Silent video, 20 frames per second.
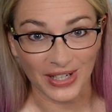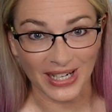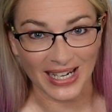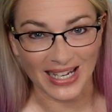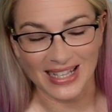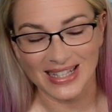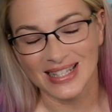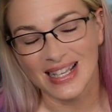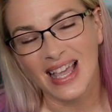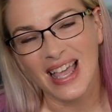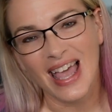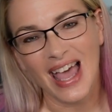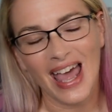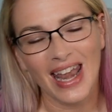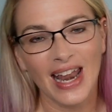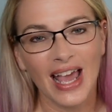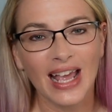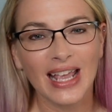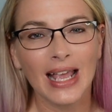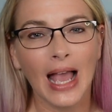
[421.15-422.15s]
kids. And
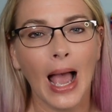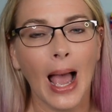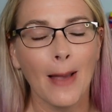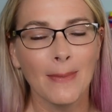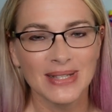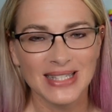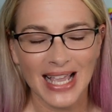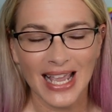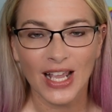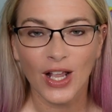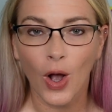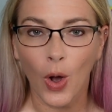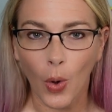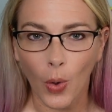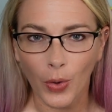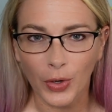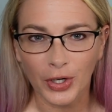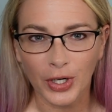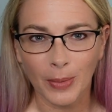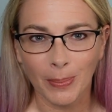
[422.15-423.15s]
I, I'm saying
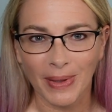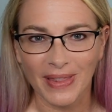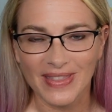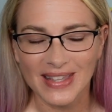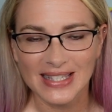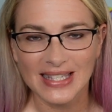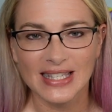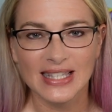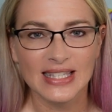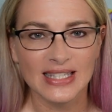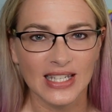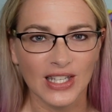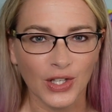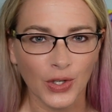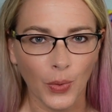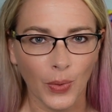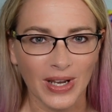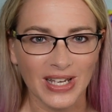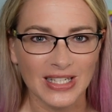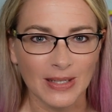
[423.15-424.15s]
older, but this is still
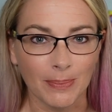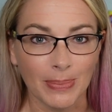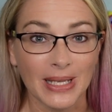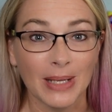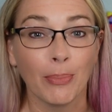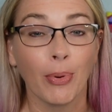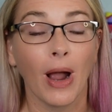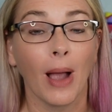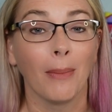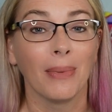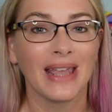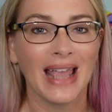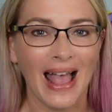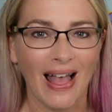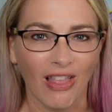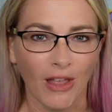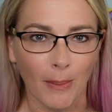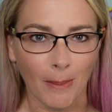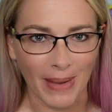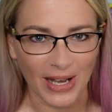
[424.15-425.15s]
going to be probably
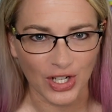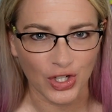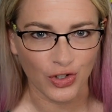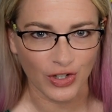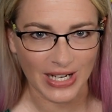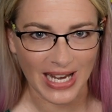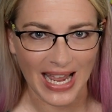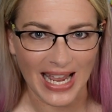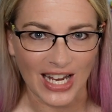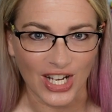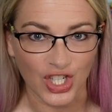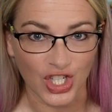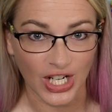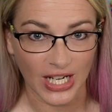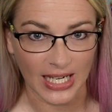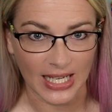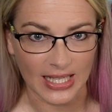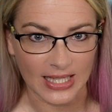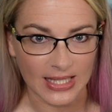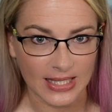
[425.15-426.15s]
elementary age
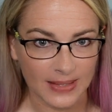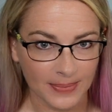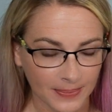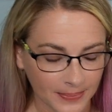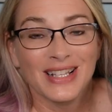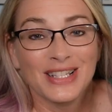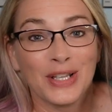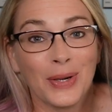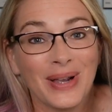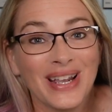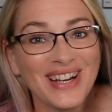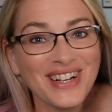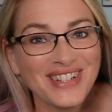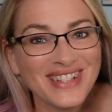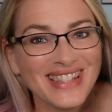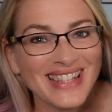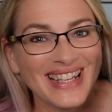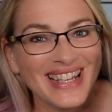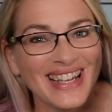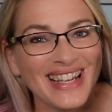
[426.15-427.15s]
kids. So here's
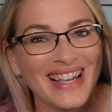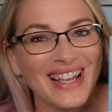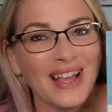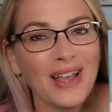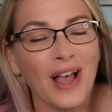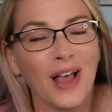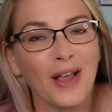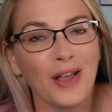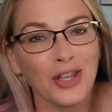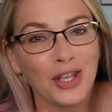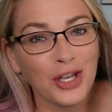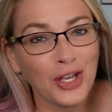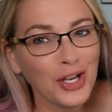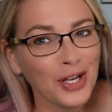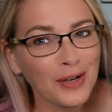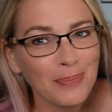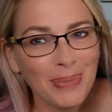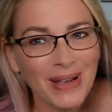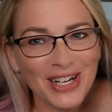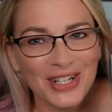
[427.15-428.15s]
the
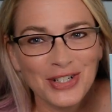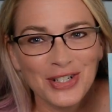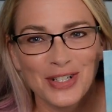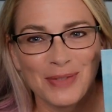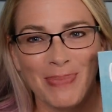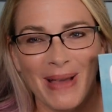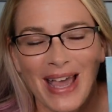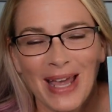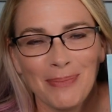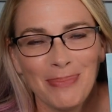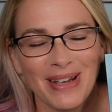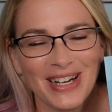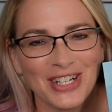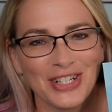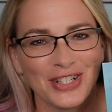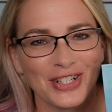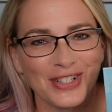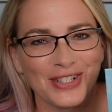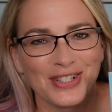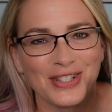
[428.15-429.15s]
Good Pictures, Bad
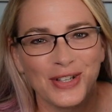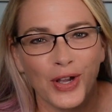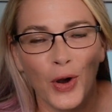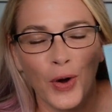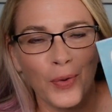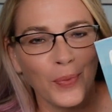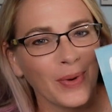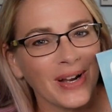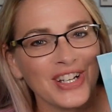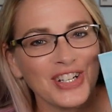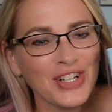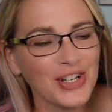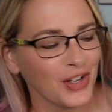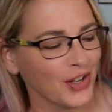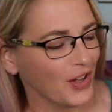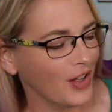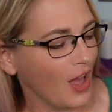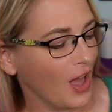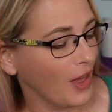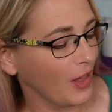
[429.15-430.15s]
Pictures,
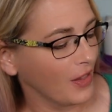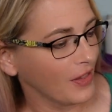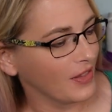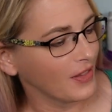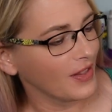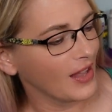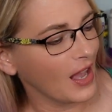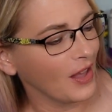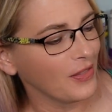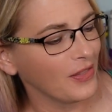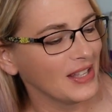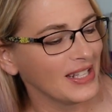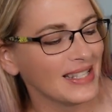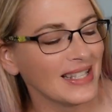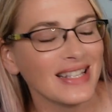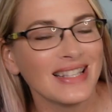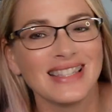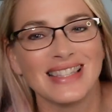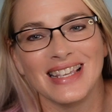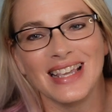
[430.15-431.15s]
original. I'll, Uh, this
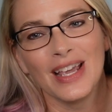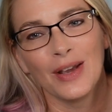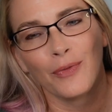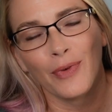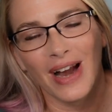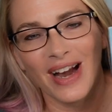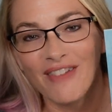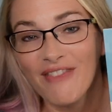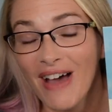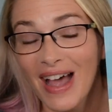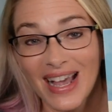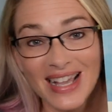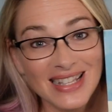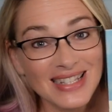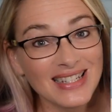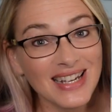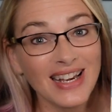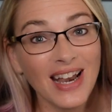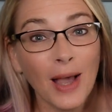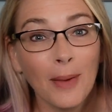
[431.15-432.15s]
is the
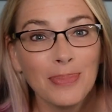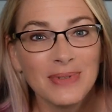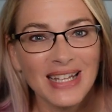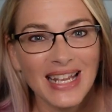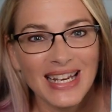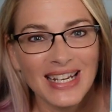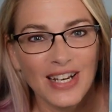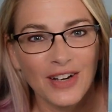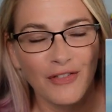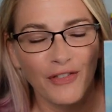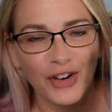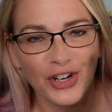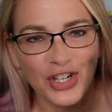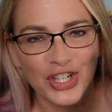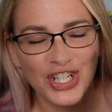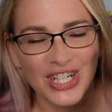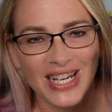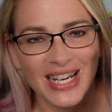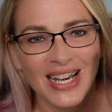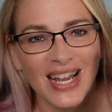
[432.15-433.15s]
revised and updated
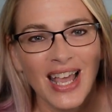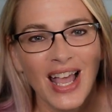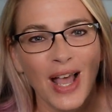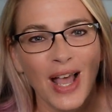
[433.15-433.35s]
version,